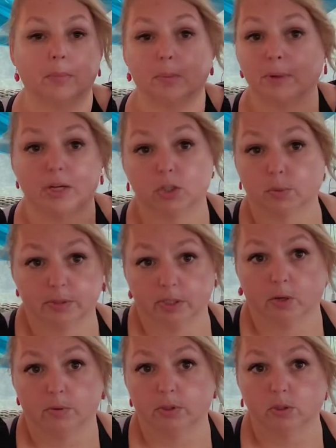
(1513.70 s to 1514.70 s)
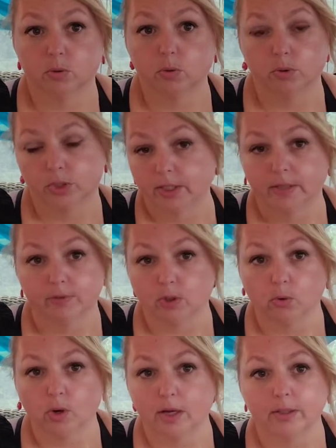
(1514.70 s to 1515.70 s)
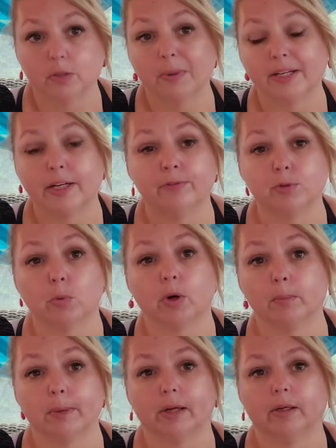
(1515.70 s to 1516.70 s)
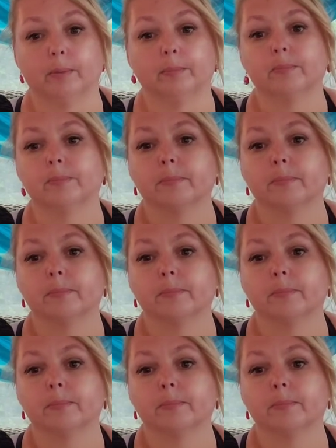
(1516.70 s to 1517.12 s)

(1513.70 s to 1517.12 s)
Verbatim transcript: But because she wasn't going to school, she lived in Crocs, so I didn't have to worry about it.